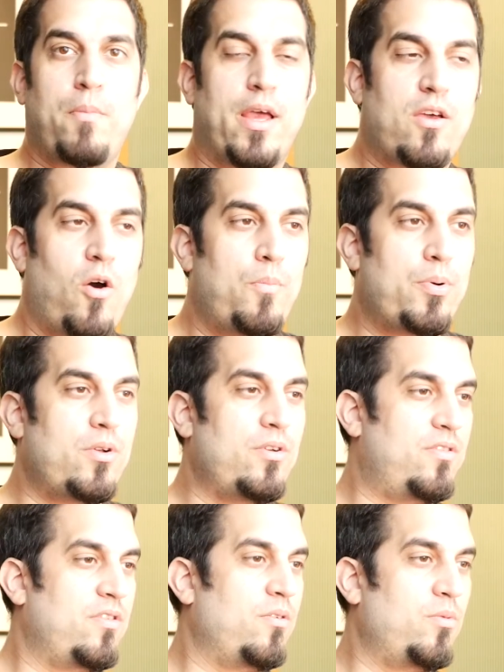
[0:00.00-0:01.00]
My
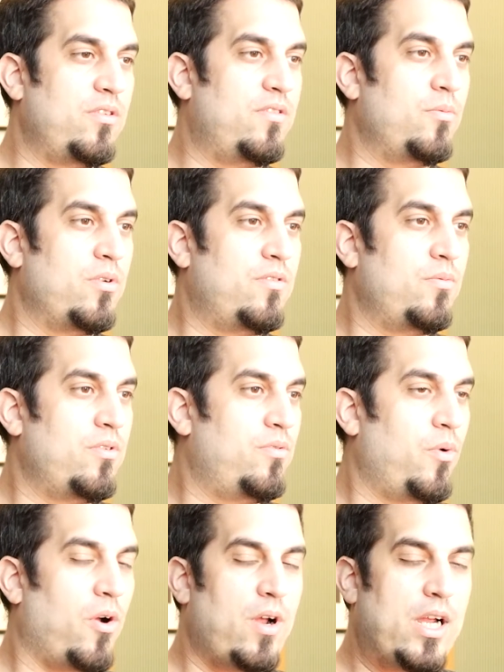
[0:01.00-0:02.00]
co-producer was
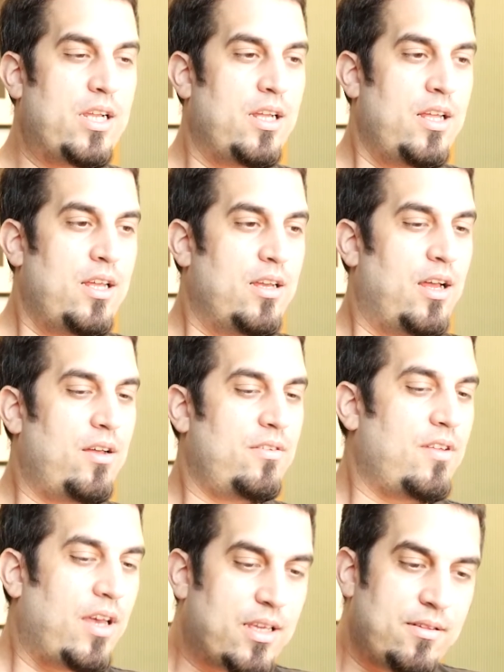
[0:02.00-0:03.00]
worried. I
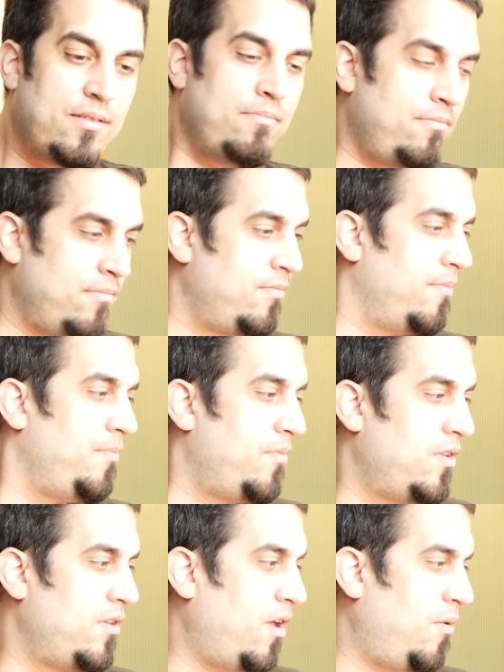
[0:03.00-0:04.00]
was like,
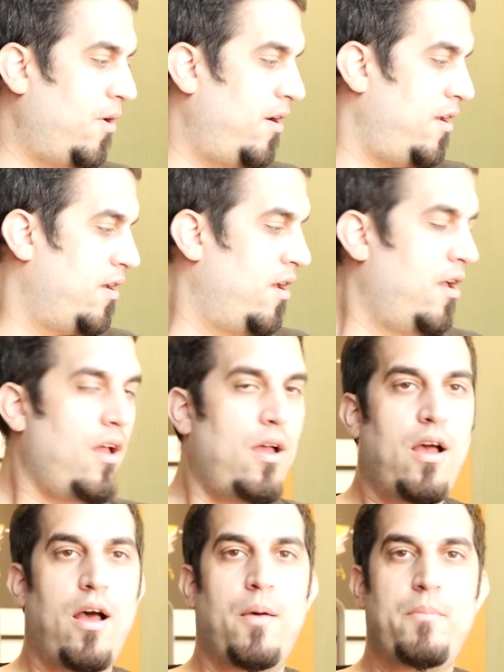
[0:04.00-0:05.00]
don't worry.
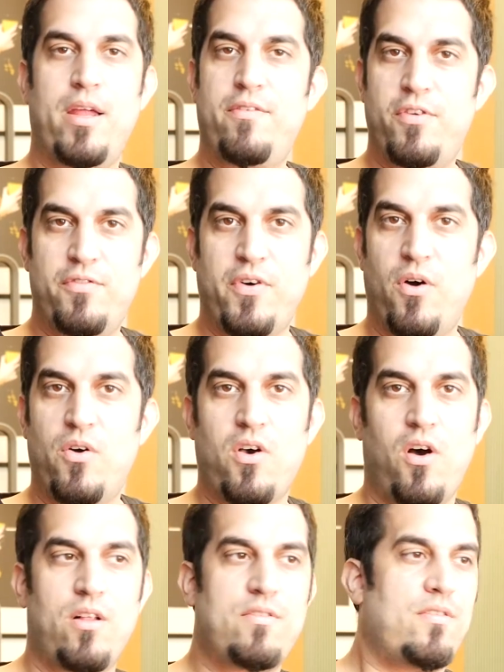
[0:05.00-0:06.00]
Made a few phone
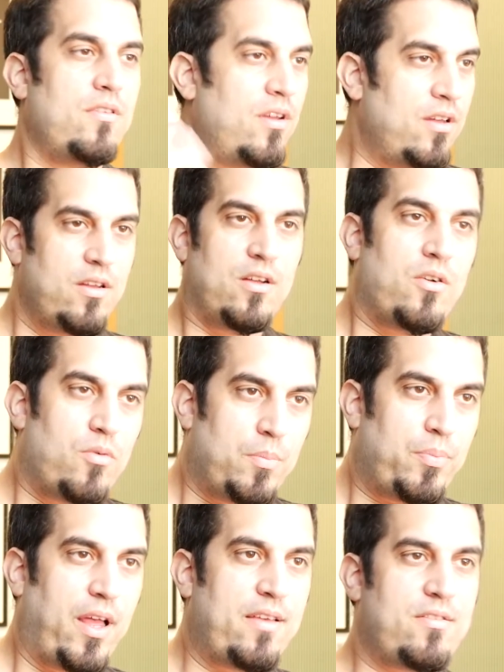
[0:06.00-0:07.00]
calls,
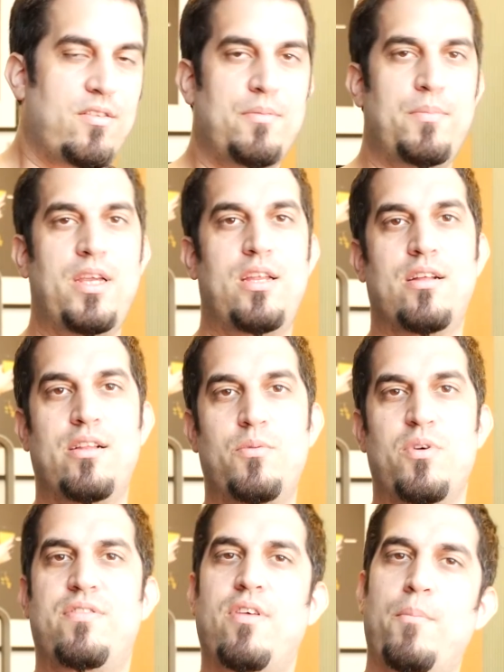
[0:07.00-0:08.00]
replaced her immediately
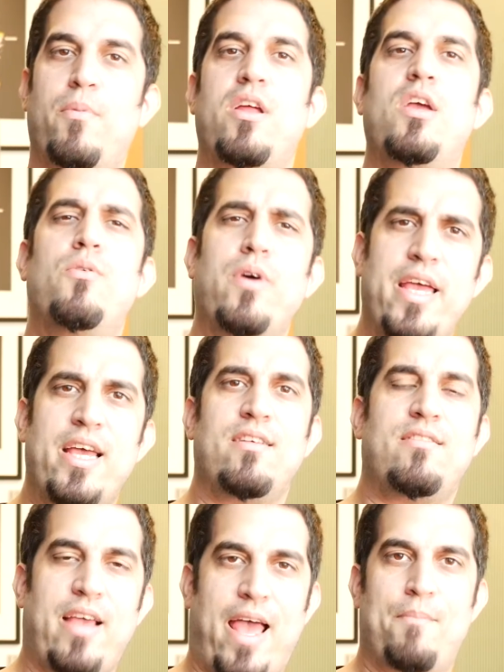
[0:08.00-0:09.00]
with somebody who
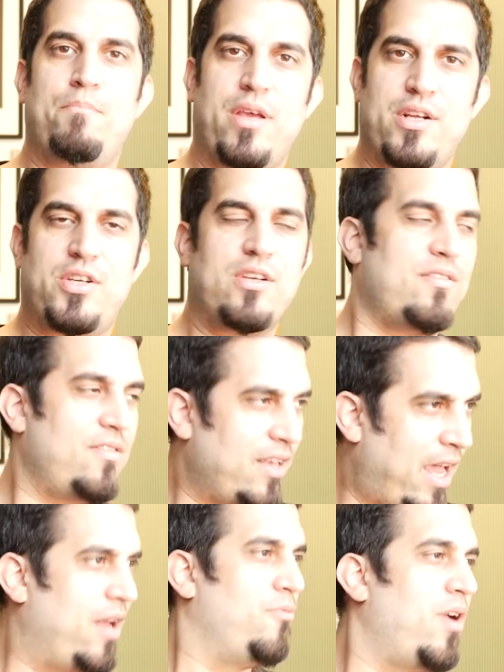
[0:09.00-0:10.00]
is ambitious
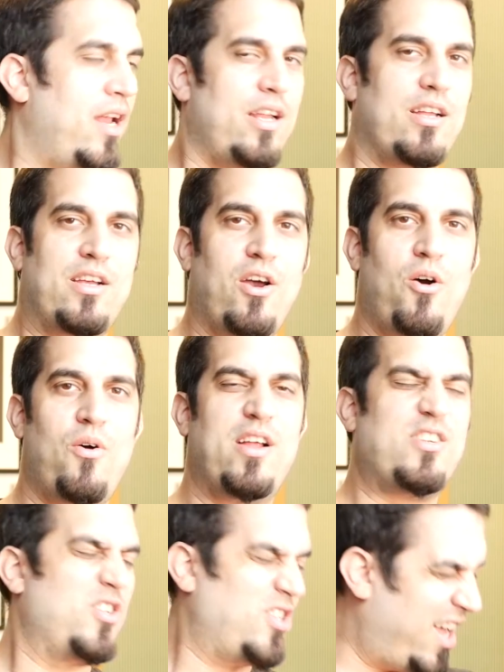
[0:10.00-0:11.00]
and ready to go,
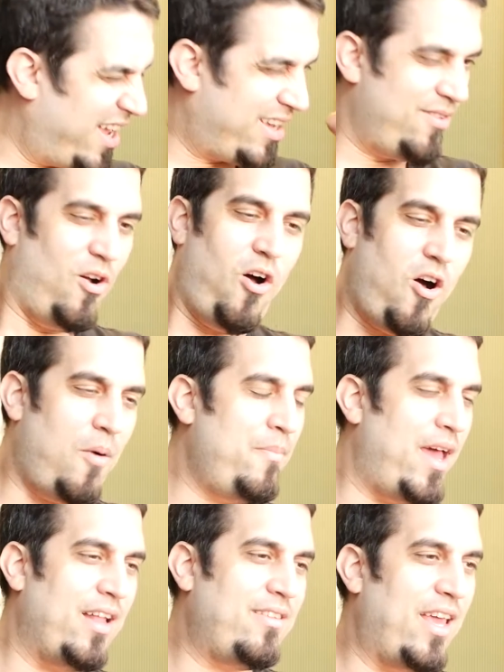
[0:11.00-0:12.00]
and just like, oh
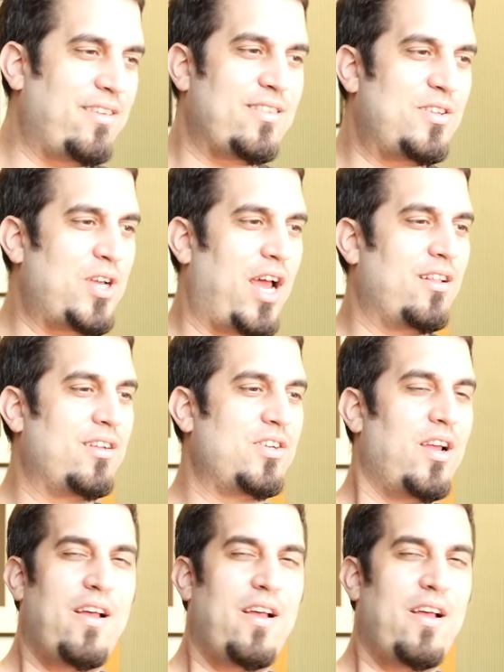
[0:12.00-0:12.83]
man, takes the challenge.